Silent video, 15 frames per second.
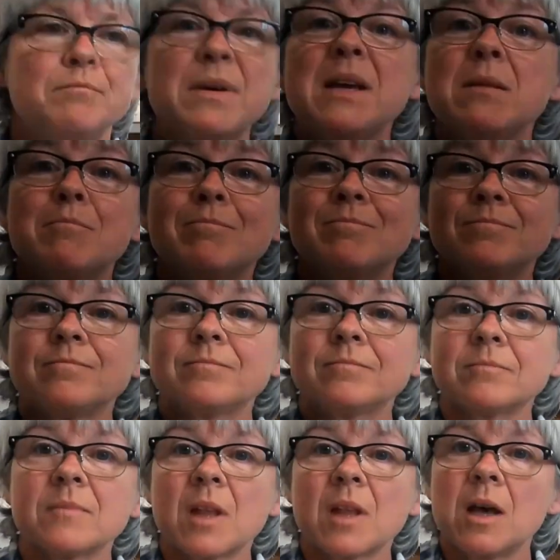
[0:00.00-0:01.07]
beam,
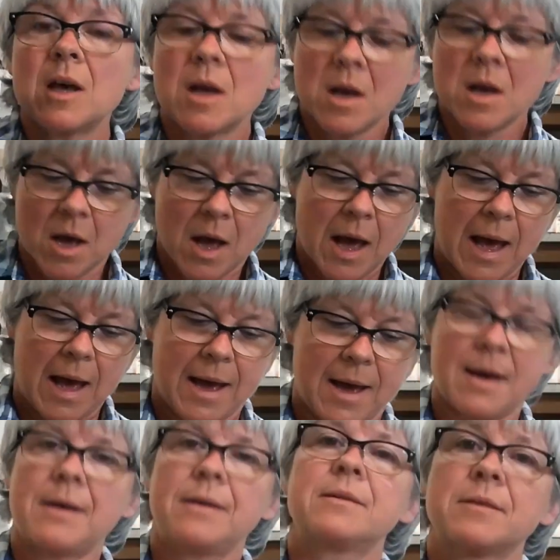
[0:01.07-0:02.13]

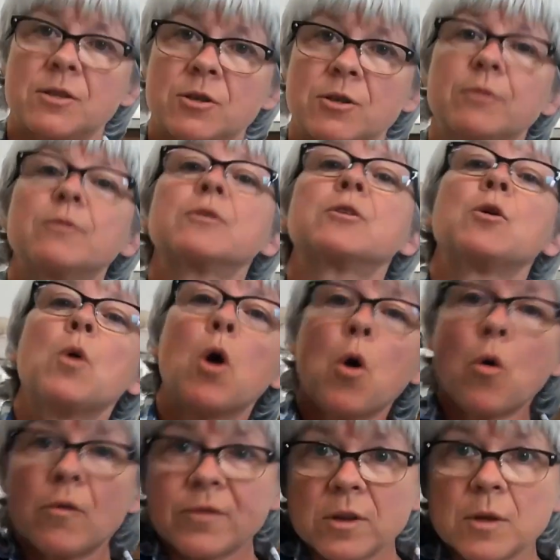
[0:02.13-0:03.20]
and the string will go
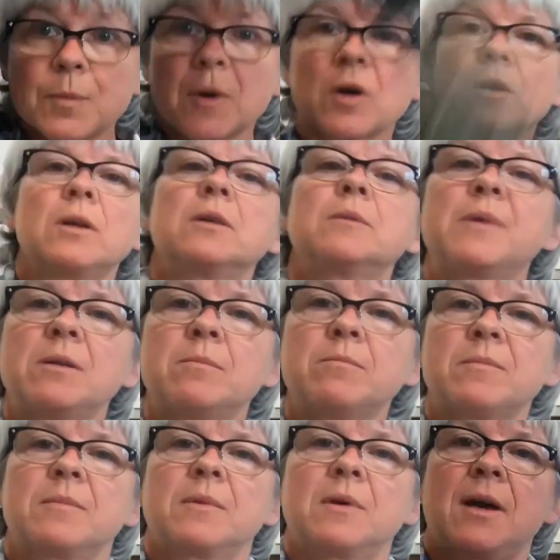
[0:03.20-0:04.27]
over the pergola
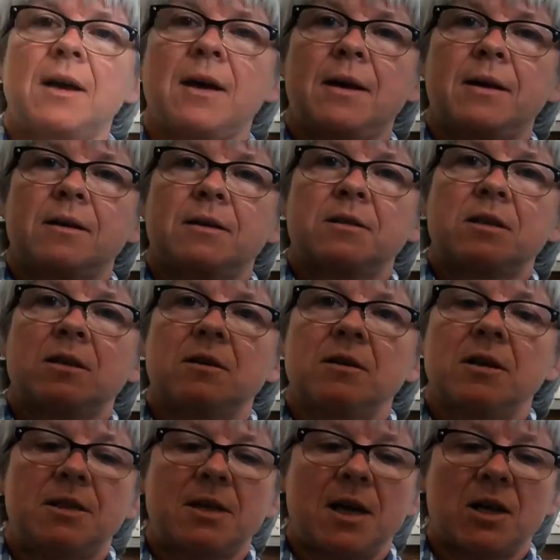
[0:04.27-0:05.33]
beam and
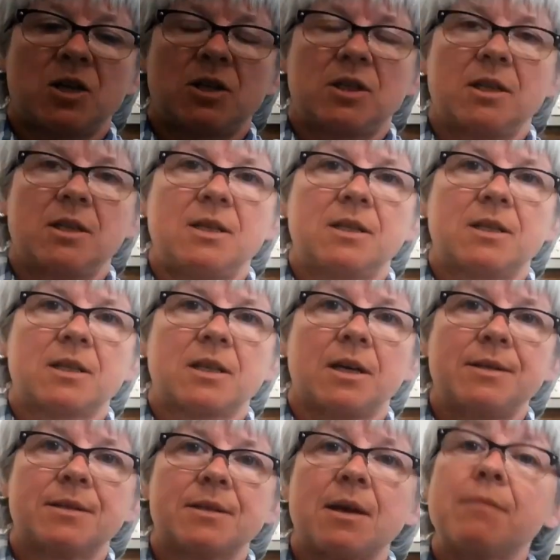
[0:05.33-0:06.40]
attach to these
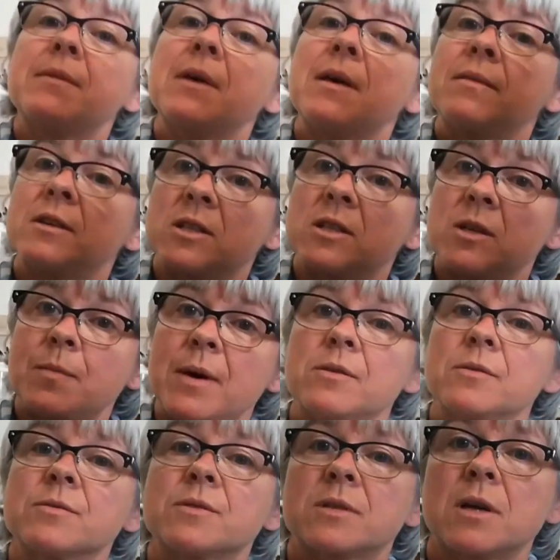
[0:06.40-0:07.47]
guys, and then the
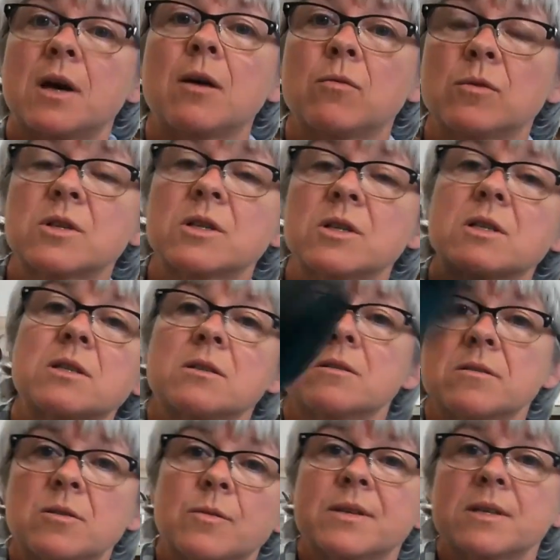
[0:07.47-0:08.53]
tomatoes I will
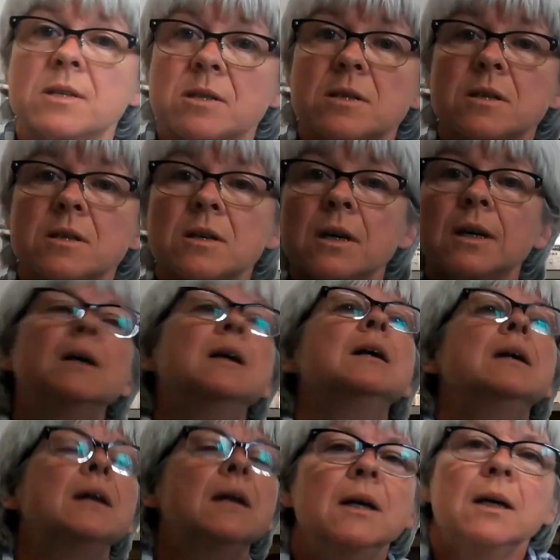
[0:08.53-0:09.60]
just twist
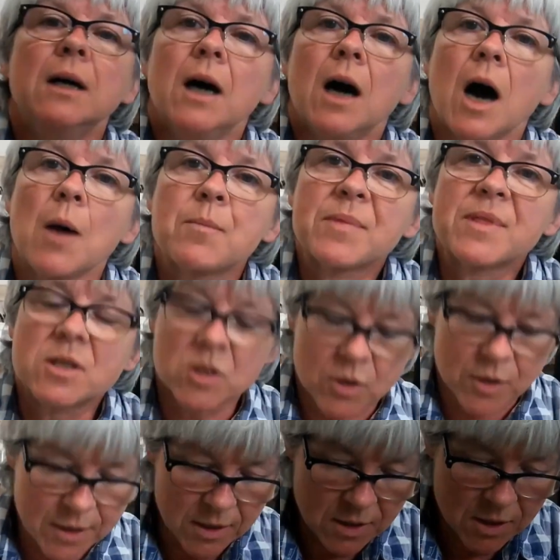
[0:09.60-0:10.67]
up the
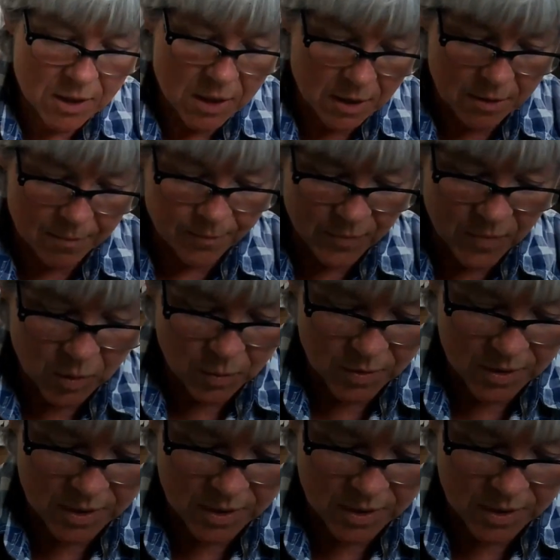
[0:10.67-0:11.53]
strings. You'll